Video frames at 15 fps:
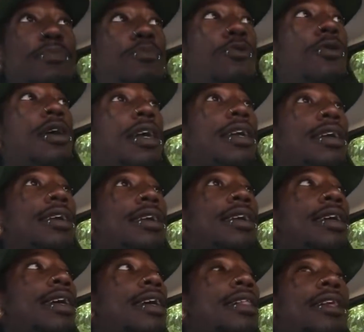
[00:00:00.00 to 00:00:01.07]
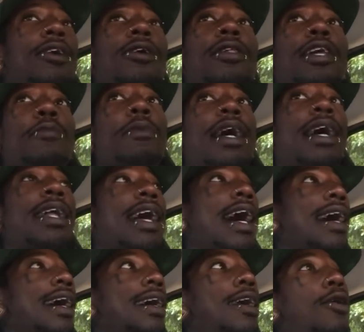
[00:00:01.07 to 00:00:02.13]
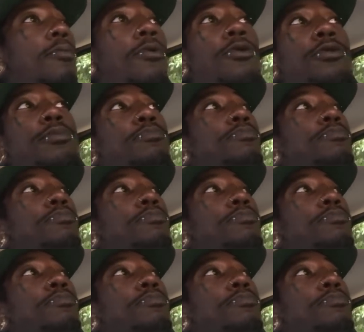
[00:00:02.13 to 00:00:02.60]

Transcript: point. Literally, man, I, almost